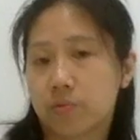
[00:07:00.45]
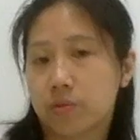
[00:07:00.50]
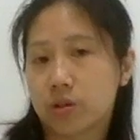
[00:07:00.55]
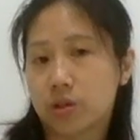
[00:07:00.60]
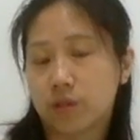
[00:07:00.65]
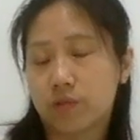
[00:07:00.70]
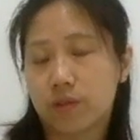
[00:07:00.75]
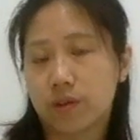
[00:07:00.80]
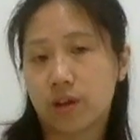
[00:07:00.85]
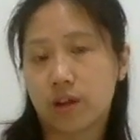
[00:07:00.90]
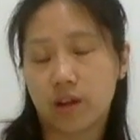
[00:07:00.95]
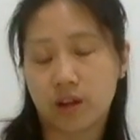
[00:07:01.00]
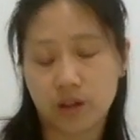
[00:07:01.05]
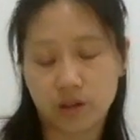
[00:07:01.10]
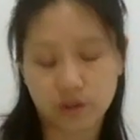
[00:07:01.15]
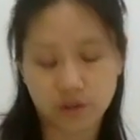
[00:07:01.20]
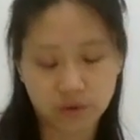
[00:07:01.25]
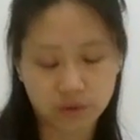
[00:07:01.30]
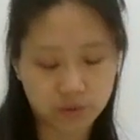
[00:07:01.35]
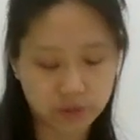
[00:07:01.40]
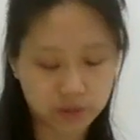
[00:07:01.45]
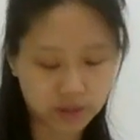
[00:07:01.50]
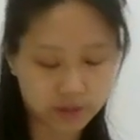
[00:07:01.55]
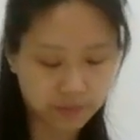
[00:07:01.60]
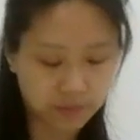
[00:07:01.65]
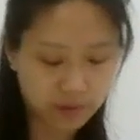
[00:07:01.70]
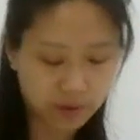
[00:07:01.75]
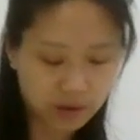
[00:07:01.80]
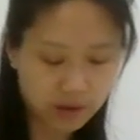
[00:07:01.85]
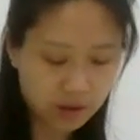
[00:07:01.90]
whichever hand that you're using.
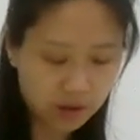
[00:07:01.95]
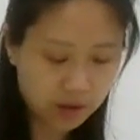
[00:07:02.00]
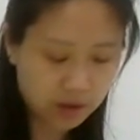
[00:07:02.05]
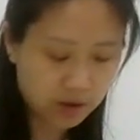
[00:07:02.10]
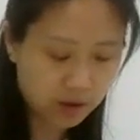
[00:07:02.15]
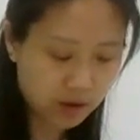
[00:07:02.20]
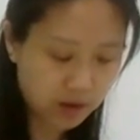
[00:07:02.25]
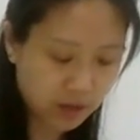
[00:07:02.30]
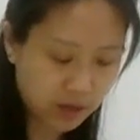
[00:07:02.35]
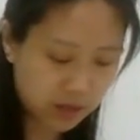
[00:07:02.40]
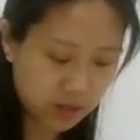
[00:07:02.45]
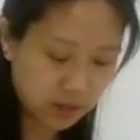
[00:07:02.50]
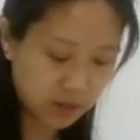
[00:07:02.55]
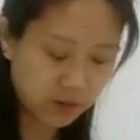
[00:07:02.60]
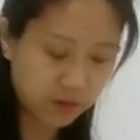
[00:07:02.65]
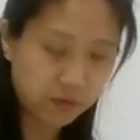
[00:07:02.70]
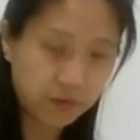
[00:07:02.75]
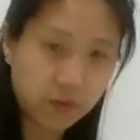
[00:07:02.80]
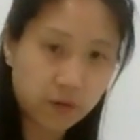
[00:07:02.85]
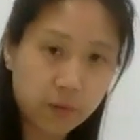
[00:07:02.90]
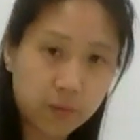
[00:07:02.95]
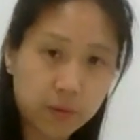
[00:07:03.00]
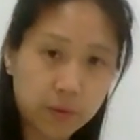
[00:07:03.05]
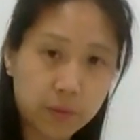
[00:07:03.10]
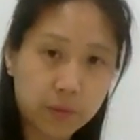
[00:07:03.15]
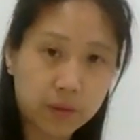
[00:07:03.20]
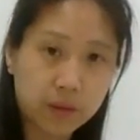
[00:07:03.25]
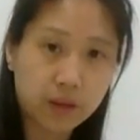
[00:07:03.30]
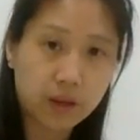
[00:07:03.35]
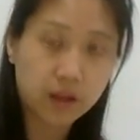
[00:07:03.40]
Alright, so from the
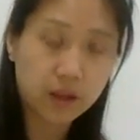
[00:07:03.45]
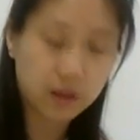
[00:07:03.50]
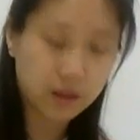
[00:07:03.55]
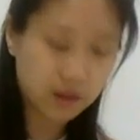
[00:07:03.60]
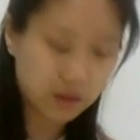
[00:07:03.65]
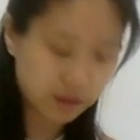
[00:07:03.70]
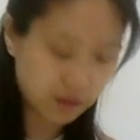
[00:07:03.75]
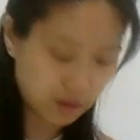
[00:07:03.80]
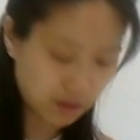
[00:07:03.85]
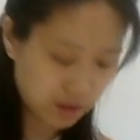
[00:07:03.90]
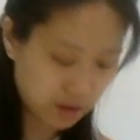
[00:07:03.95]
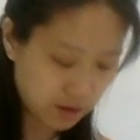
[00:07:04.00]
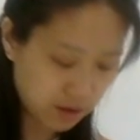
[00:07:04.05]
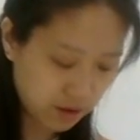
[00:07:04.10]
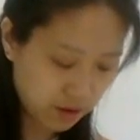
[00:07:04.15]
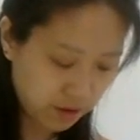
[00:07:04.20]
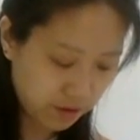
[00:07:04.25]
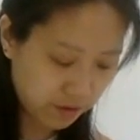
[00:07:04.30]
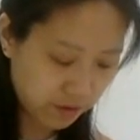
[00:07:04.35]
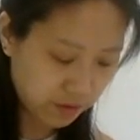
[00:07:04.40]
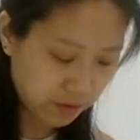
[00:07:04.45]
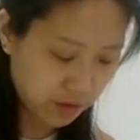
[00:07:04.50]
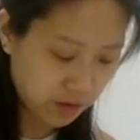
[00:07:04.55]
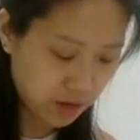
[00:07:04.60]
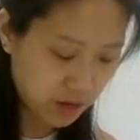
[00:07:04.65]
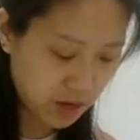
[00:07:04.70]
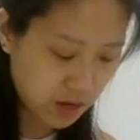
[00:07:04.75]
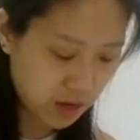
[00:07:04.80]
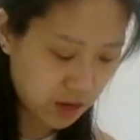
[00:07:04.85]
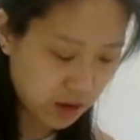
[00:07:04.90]
patella, okay, from the
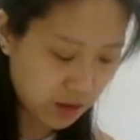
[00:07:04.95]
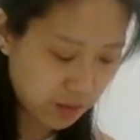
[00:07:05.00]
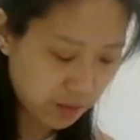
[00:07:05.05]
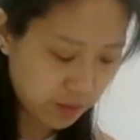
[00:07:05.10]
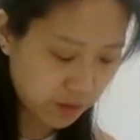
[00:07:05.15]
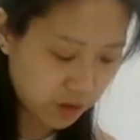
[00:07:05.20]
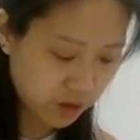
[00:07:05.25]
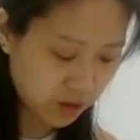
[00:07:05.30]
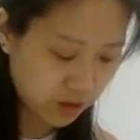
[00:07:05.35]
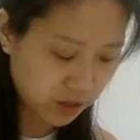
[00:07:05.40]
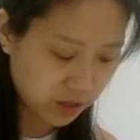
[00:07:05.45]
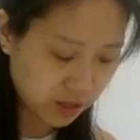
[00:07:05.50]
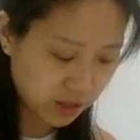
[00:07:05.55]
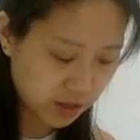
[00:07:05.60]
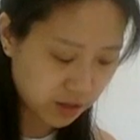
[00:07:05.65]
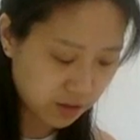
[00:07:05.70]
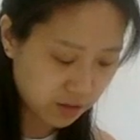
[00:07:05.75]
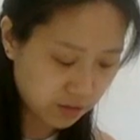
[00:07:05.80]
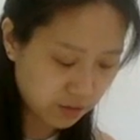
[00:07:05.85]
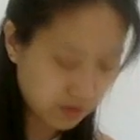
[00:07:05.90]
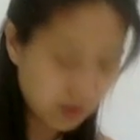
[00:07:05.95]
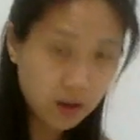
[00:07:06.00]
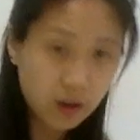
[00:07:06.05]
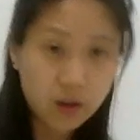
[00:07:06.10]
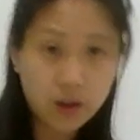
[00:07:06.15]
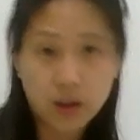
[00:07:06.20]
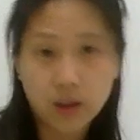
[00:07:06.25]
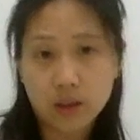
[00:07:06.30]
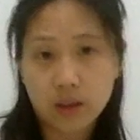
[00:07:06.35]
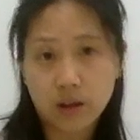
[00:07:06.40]
kneecap, measuring down.
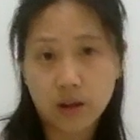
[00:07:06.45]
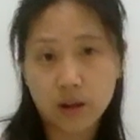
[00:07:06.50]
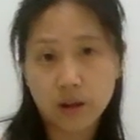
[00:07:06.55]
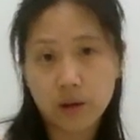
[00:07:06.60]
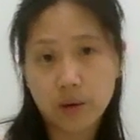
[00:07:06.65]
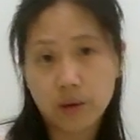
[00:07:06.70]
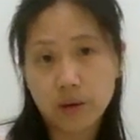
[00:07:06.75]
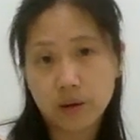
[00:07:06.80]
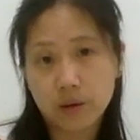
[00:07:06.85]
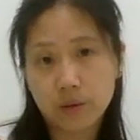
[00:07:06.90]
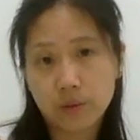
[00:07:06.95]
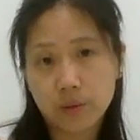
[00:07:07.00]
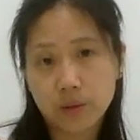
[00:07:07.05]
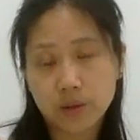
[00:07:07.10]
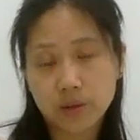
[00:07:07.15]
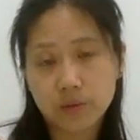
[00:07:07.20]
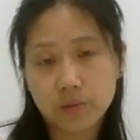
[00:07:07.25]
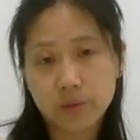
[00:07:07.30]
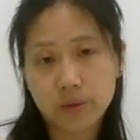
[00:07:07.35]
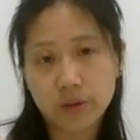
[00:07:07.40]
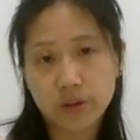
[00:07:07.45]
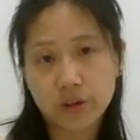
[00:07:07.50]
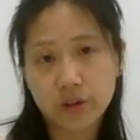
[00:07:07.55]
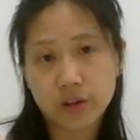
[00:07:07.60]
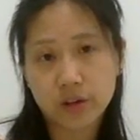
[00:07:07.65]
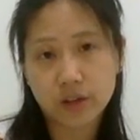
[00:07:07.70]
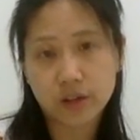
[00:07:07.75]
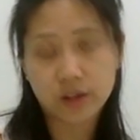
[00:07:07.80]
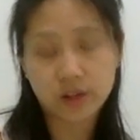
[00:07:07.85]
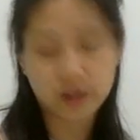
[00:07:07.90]
Another way to measure
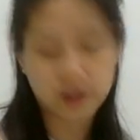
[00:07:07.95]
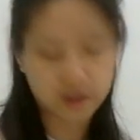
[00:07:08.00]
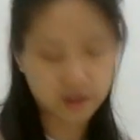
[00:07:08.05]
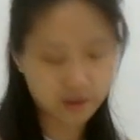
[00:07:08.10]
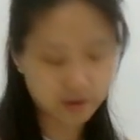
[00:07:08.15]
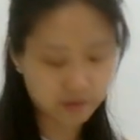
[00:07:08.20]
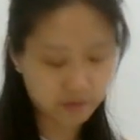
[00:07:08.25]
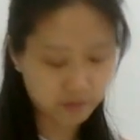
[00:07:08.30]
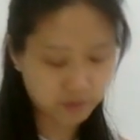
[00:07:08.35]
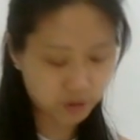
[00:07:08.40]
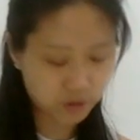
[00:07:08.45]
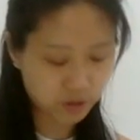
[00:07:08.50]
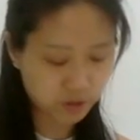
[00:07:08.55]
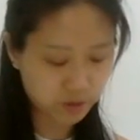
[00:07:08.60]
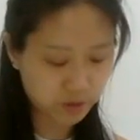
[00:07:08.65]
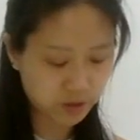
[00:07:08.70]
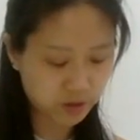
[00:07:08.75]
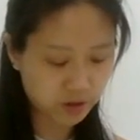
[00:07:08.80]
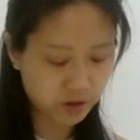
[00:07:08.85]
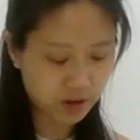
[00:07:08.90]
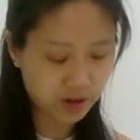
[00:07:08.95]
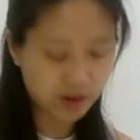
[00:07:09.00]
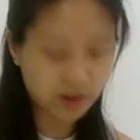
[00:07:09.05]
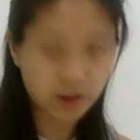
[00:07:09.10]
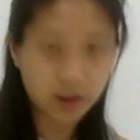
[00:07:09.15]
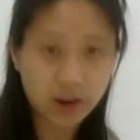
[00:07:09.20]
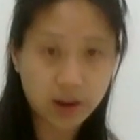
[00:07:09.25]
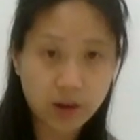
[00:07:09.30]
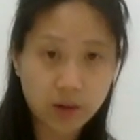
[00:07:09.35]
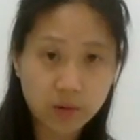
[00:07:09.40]
it, just measuring down
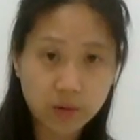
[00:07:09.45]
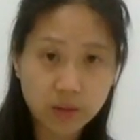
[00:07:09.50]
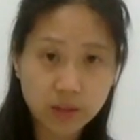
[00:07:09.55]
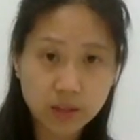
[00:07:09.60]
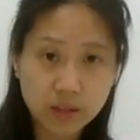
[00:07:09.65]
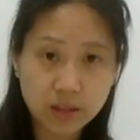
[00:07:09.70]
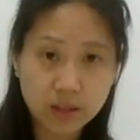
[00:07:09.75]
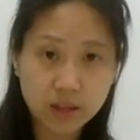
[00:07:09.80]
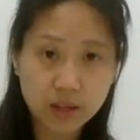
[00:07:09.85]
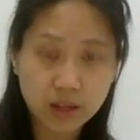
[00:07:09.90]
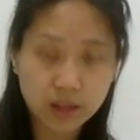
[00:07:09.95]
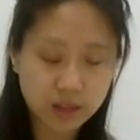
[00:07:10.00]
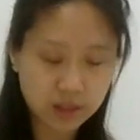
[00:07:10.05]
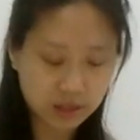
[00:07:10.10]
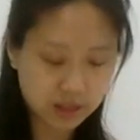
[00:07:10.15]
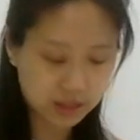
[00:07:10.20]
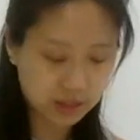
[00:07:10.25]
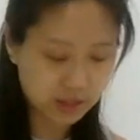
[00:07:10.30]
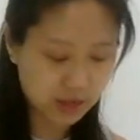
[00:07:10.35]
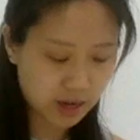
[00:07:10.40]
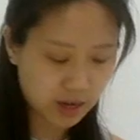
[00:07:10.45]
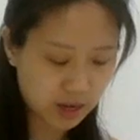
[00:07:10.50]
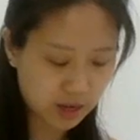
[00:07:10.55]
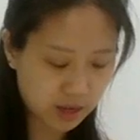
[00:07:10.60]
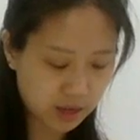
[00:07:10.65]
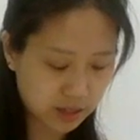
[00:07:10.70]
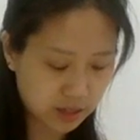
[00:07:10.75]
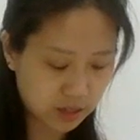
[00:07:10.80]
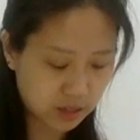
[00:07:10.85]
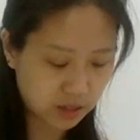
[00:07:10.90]
and outwards, okay, to the side,
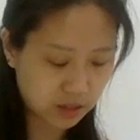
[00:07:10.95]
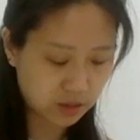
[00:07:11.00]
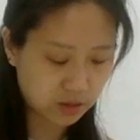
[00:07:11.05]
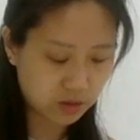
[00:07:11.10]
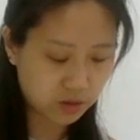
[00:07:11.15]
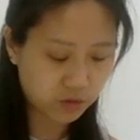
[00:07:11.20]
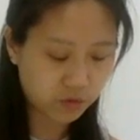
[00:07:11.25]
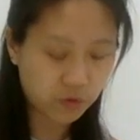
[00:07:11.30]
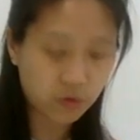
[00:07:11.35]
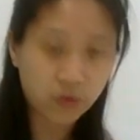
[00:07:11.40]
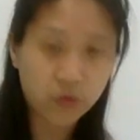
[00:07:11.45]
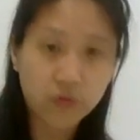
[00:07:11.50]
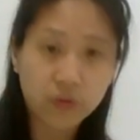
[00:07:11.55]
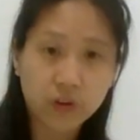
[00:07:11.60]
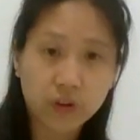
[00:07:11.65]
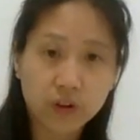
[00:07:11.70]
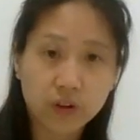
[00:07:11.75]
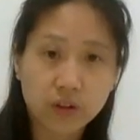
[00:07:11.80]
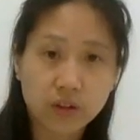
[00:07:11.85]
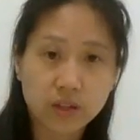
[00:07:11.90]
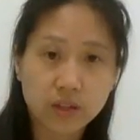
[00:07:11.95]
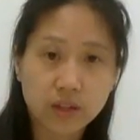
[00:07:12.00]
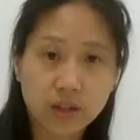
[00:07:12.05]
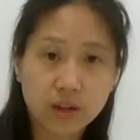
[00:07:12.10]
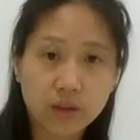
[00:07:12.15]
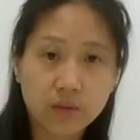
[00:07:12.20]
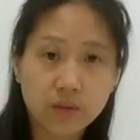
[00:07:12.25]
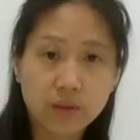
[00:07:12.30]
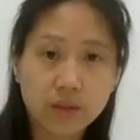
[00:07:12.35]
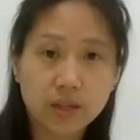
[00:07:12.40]
is to use 4 fingers
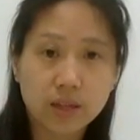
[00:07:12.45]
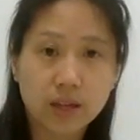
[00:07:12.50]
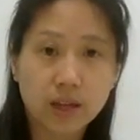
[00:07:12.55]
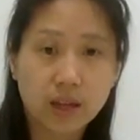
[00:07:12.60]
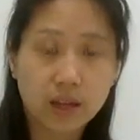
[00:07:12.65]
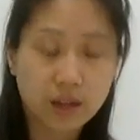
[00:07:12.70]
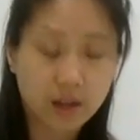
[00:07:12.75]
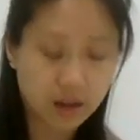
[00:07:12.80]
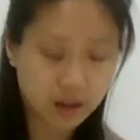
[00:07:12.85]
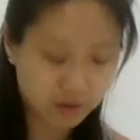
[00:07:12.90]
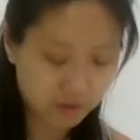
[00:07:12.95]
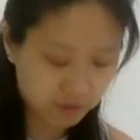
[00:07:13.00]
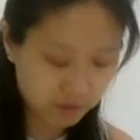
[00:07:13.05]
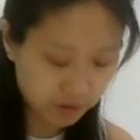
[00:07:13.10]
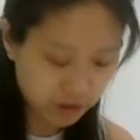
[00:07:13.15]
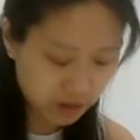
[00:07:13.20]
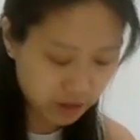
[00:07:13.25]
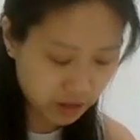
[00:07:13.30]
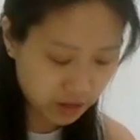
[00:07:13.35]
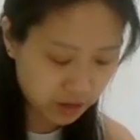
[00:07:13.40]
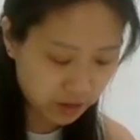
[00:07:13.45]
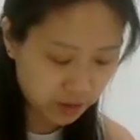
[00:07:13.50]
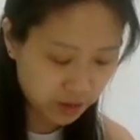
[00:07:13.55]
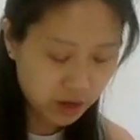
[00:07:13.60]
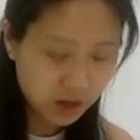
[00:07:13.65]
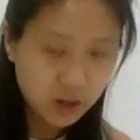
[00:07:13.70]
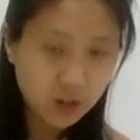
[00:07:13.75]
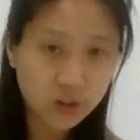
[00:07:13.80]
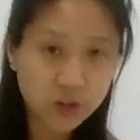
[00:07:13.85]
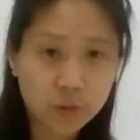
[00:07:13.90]
downwards, and that really
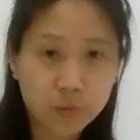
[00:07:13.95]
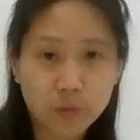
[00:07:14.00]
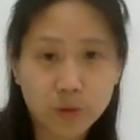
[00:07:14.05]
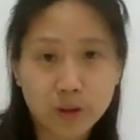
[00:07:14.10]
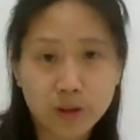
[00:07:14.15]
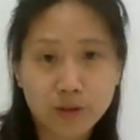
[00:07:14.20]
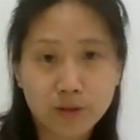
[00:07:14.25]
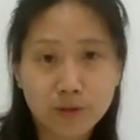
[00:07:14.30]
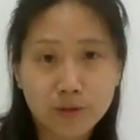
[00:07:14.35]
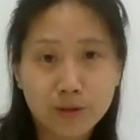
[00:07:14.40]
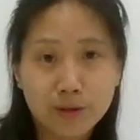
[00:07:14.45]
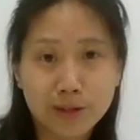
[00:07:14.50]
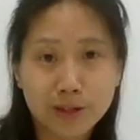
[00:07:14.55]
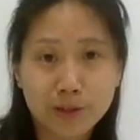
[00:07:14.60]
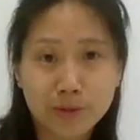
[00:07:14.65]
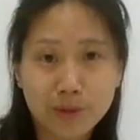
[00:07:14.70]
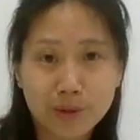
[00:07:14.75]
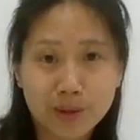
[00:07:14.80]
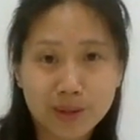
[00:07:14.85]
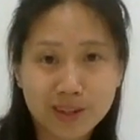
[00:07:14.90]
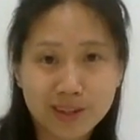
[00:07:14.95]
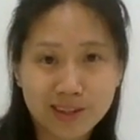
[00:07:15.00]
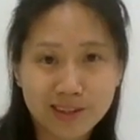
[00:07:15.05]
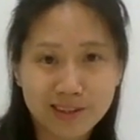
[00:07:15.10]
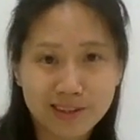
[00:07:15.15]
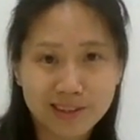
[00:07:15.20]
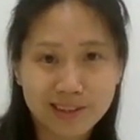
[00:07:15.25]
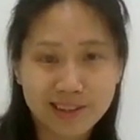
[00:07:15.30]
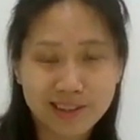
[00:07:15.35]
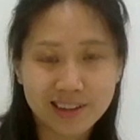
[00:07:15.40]
should bring you as well
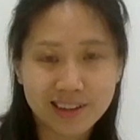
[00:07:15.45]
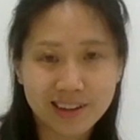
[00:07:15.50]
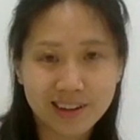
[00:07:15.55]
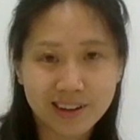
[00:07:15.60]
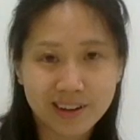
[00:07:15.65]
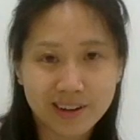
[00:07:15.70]
to the